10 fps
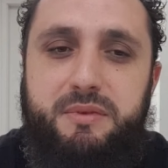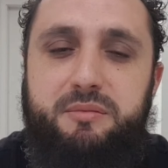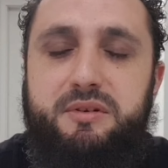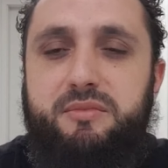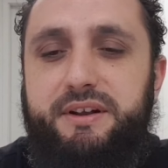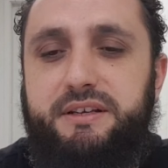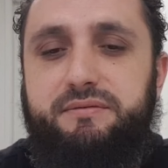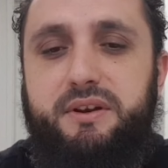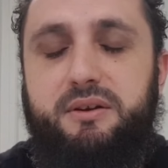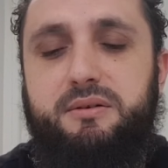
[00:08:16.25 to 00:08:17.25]
Maybe in my next
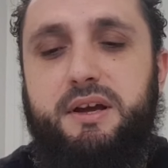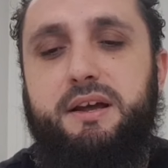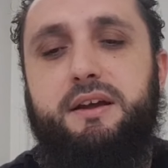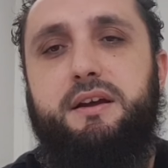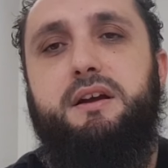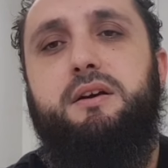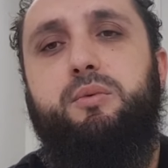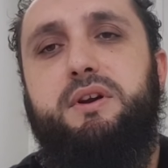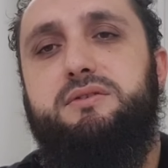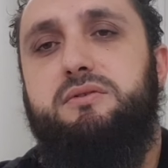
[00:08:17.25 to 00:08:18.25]
video
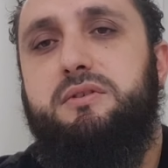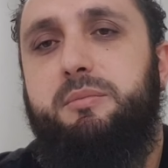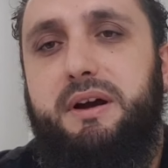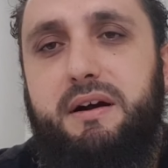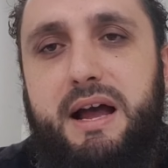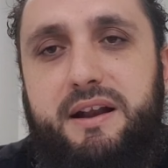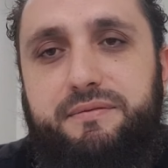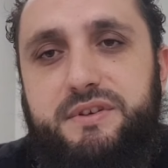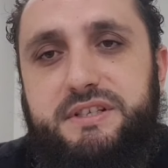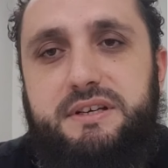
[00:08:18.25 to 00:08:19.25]
we can talk about how to
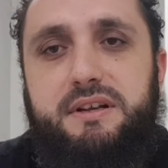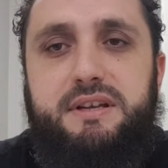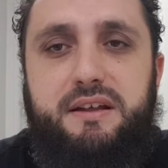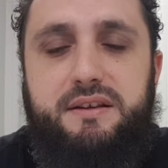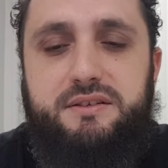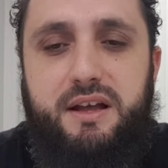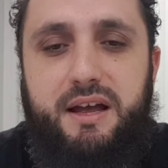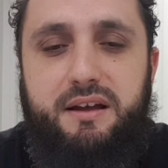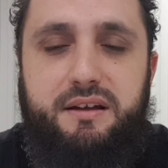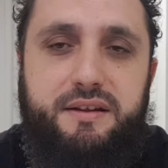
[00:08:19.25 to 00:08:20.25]
facilitate
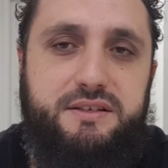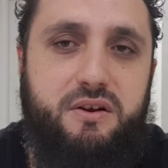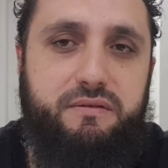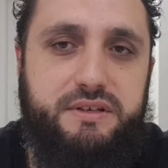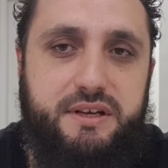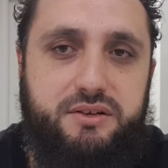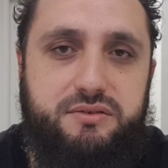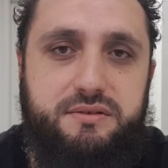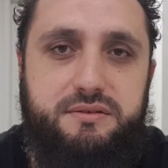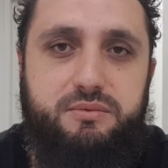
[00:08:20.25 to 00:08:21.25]
these
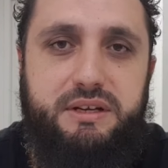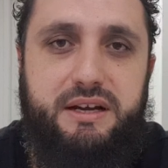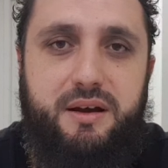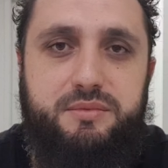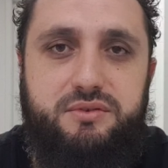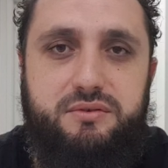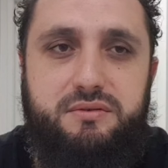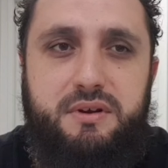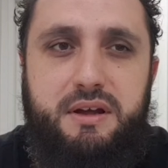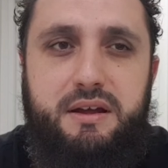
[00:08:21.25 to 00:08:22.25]
conversations when it comes to